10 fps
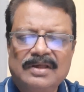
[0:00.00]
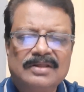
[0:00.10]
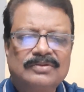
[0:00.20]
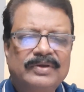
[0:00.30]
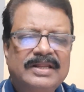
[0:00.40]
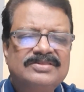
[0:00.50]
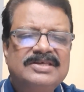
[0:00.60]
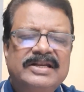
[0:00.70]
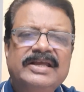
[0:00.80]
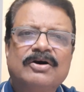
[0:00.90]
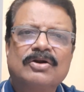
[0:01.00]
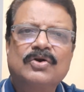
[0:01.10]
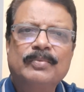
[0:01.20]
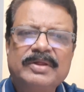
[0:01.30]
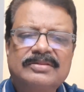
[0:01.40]
So in a GD or
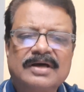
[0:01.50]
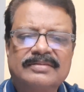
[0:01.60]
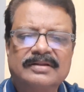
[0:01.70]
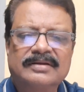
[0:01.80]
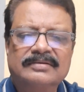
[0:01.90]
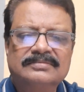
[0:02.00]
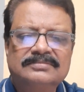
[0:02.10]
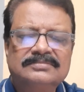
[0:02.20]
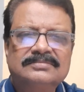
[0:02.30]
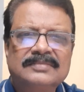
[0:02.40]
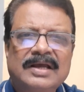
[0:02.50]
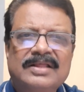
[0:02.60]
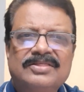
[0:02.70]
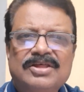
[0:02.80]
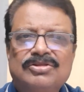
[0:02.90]
group discussion,
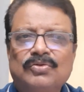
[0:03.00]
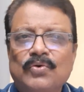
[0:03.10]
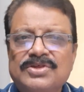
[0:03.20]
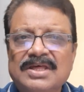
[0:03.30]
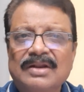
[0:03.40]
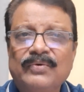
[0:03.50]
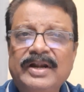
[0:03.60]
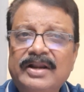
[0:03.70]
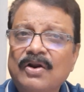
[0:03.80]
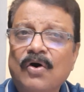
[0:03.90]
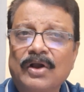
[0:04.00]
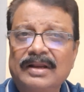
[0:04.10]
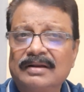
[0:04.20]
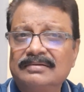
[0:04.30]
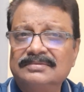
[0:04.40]
this social
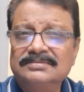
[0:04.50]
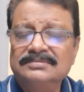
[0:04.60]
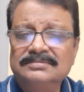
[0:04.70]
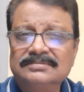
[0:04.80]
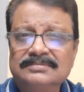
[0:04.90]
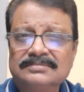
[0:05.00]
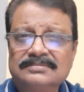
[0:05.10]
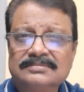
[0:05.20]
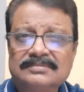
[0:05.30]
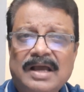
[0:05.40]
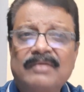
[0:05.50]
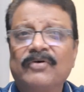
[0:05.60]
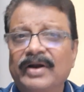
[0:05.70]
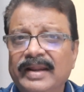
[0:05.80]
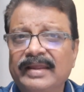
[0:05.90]
withdrawal,
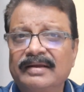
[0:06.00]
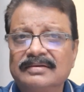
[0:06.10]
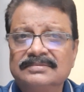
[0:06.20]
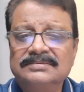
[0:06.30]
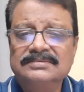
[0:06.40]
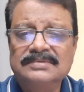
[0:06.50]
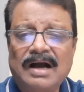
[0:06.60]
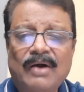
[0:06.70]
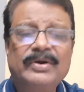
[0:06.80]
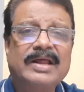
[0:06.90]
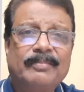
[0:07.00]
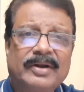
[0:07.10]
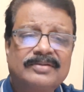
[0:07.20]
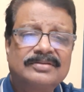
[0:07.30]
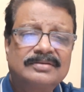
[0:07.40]
avoiding, how it
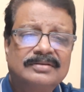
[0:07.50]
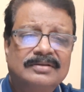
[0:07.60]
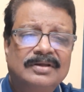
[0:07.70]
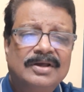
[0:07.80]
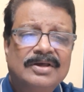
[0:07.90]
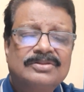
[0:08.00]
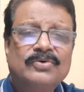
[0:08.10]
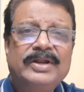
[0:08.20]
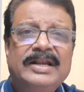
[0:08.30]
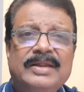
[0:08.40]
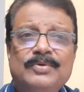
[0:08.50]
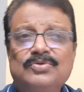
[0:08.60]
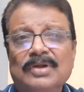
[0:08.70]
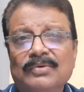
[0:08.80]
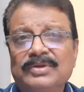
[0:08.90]
affects. So
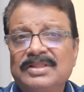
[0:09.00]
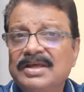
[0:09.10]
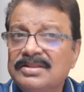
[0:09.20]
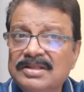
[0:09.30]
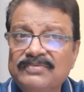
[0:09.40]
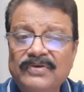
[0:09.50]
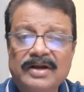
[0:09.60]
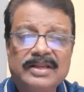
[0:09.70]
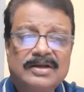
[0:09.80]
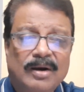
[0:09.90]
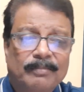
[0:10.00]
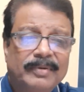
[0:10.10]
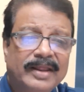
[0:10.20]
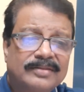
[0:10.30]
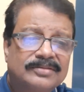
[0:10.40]
individual with these inferiority
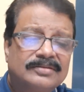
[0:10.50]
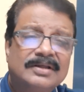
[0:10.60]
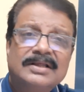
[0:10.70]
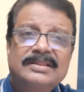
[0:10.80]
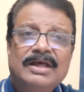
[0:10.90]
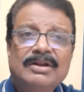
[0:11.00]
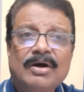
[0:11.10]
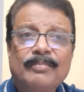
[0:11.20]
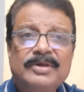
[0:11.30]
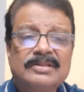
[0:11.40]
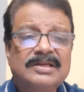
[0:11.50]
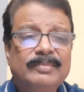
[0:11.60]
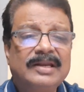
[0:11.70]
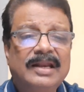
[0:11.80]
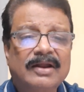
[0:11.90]
complex, they will obviously
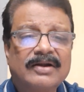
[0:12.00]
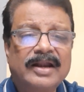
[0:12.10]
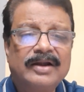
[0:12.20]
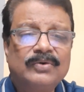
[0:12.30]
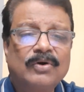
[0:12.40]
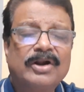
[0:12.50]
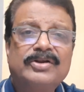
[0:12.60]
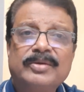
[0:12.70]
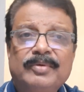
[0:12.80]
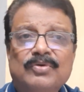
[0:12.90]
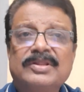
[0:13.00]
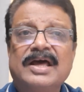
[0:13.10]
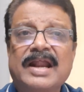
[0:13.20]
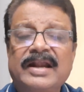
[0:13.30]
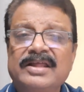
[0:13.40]
be reluctant to contribute
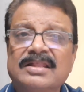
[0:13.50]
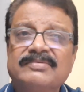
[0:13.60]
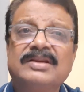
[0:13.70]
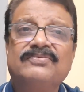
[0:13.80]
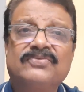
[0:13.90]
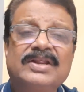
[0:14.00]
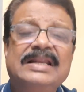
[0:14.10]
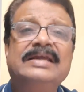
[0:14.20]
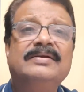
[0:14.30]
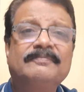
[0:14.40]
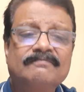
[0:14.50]
their ideas very freely,